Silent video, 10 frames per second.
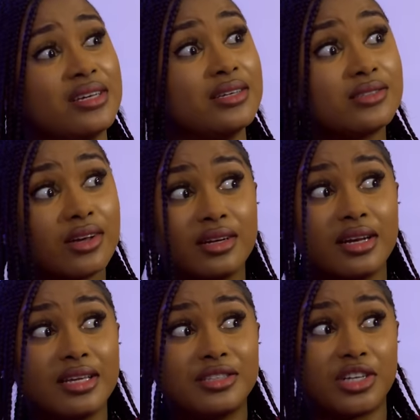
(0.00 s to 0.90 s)

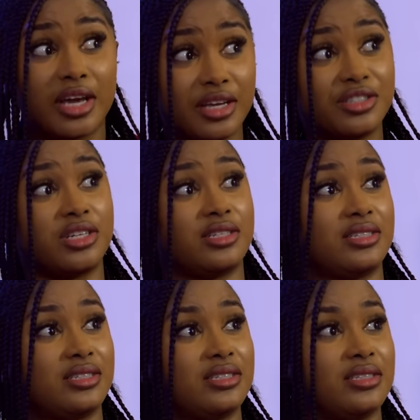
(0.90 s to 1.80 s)
suddenly
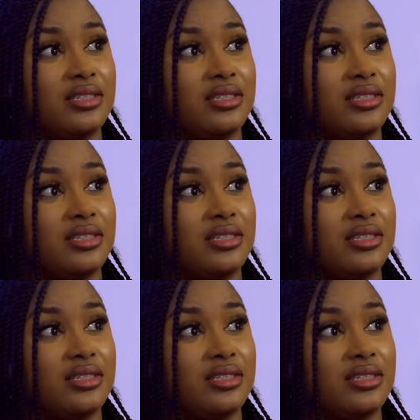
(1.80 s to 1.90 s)
changes,